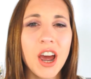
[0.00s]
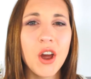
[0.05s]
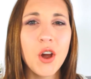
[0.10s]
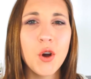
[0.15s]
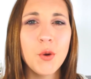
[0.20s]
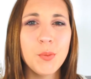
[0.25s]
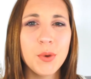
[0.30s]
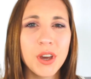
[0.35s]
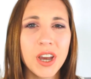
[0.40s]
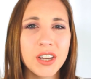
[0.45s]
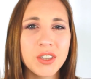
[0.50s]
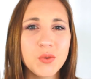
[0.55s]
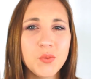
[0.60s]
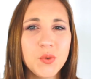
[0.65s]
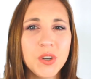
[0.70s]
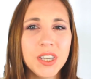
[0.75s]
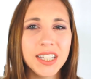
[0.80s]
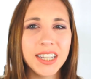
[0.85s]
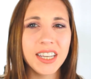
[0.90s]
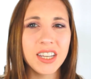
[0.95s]
I hope you guys
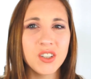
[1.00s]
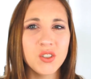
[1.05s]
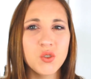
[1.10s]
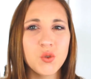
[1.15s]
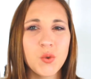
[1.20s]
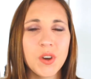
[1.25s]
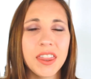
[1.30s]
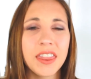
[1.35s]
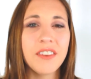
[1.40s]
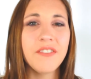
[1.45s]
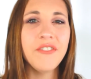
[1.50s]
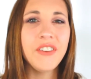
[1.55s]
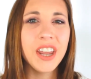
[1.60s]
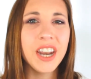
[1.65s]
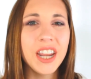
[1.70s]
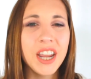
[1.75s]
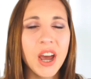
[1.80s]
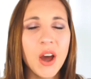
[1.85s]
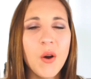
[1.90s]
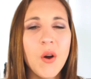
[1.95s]
really enjoyed the
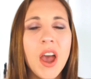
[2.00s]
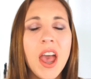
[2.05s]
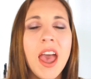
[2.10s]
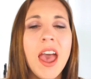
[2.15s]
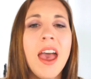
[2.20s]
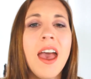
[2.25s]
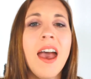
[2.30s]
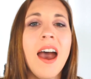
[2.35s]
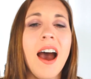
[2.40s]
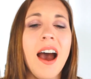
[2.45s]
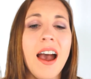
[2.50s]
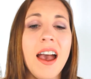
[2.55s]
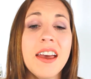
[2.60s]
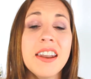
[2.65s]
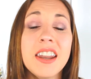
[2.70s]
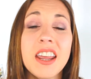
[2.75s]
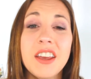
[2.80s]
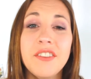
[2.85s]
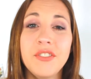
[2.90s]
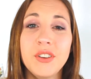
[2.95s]
video,
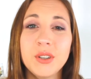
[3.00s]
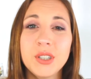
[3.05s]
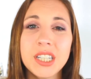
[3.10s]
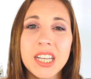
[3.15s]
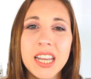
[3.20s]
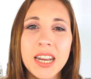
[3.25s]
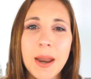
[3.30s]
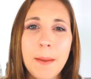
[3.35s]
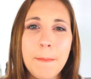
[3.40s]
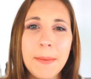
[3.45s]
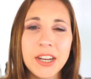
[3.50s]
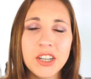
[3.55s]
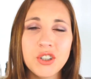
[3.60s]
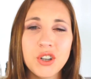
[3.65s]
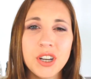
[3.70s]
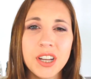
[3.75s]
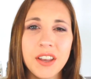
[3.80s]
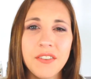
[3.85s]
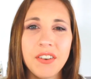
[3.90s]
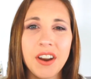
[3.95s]
and if you did, make
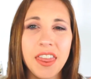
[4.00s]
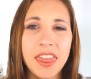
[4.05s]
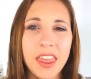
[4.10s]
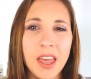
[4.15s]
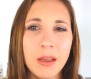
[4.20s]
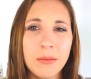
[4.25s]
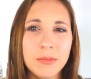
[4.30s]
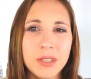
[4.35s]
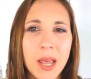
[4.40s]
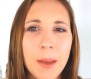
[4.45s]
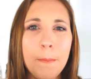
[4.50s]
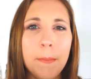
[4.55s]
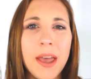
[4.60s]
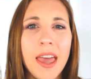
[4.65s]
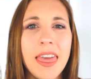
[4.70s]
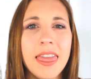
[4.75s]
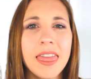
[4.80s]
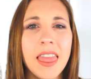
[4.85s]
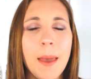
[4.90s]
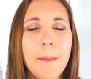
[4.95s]
sure you give it a thumbs up
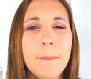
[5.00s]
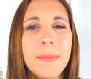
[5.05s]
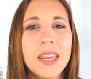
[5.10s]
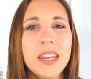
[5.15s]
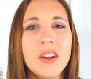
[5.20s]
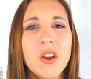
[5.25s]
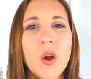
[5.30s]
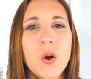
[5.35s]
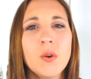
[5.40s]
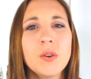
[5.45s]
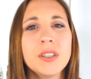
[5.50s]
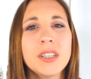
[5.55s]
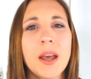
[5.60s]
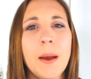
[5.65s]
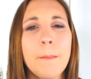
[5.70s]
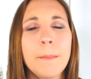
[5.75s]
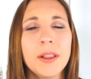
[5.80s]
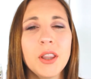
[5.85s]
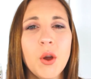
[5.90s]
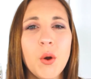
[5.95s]
and let me know
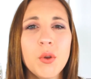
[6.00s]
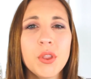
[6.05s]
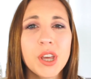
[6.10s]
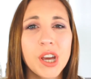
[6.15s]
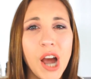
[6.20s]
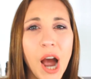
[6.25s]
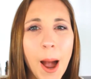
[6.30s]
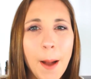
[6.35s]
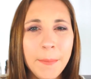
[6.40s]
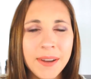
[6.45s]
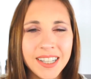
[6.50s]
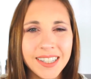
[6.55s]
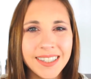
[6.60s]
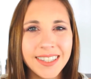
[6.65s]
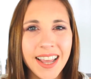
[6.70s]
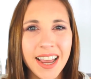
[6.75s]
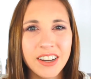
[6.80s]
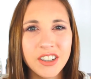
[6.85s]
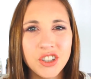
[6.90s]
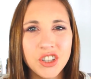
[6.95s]
down below in the comments
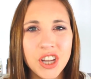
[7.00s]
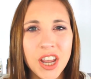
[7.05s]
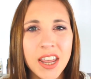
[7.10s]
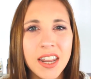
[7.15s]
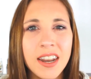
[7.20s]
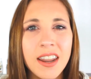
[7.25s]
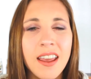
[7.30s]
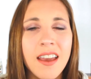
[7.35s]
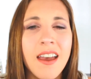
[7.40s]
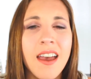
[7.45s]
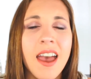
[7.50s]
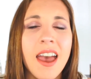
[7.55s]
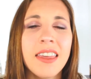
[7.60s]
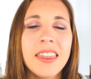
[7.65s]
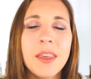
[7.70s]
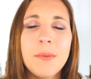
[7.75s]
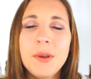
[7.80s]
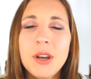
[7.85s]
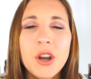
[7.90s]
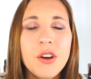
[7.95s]
section,
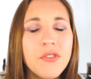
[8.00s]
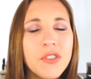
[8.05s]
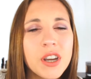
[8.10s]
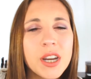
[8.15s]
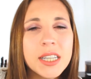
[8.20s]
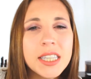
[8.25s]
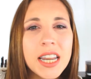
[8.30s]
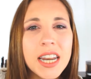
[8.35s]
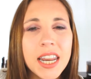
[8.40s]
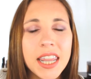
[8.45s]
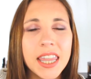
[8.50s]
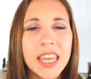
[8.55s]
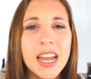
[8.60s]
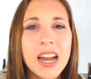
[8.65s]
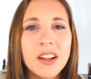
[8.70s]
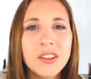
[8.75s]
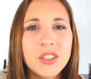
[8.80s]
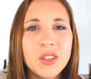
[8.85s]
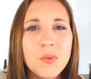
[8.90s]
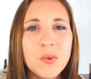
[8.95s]
and let me know if there's anything
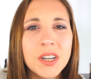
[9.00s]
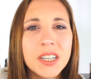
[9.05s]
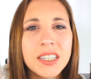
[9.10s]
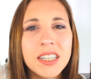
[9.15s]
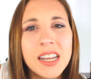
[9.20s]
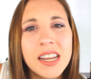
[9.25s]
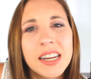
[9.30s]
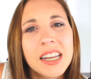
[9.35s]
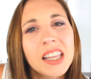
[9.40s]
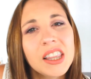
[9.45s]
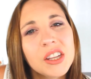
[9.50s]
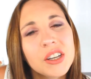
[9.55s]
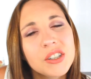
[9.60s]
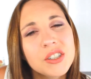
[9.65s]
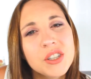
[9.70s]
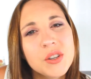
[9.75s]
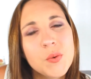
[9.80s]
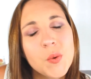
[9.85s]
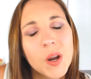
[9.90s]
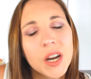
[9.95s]
else you want to see, any
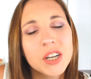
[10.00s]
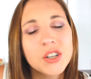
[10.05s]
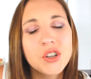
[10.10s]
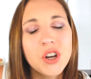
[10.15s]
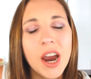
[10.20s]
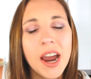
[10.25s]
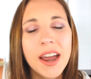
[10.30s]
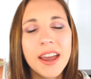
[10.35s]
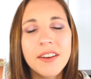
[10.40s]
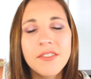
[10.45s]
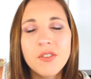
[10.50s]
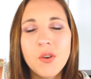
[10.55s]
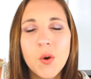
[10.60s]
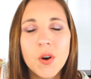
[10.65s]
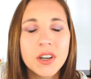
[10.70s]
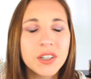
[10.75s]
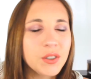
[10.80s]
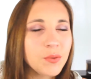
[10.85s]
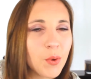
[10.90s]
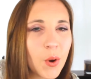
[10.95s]
looks you want to try. Of
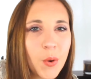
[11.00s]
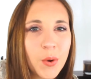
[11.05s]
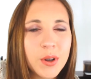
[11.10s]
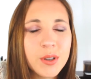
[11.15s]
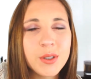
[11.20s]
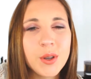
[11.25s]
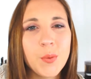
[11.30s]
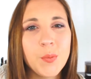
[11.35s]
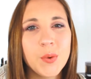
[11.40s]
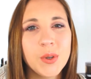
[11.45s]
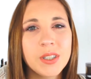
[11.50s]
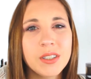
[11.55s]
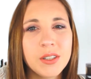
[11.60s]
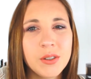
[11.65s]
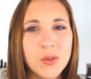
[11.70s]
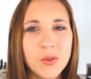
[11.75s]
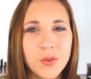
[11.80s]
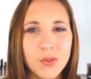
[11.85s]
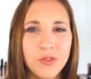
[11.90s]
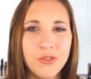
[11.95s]
course, I'm always open
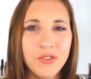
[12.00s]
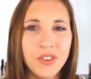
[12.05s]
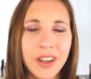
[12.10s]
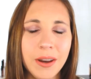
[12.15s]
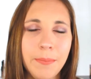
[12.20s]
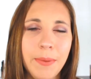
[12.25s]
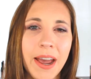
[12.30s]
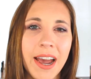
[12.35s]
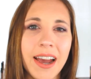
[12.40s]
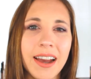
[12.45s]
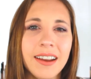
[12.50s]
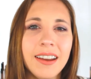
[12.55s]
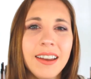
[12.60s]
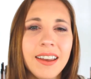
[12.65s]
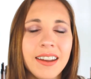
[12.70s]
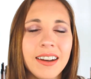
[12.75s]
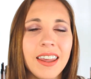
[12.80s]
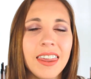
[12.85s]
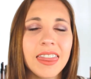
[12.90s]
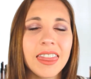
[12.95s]
to
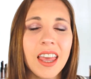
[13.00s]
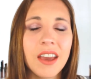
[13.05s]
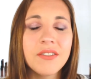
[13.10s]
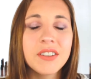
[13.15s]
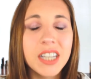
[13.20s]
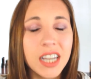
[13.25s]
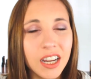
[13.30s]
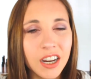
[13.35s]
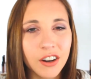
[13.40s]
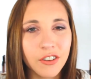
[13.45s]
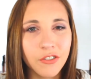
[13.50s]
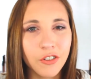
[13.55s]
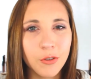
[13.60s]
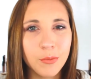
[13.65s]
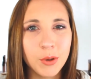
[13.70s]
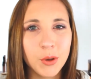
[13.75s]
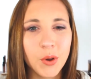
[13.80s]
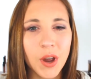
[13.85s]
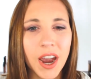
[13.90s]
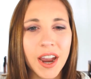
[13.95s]
feedback and I'd love to hear
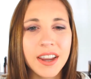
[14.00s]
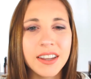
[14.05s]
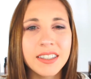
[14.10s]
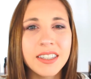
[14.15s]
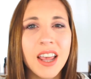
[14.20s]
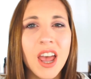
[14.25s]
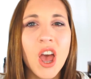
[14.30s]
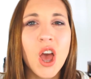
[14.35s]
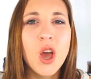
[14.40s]
from you guys.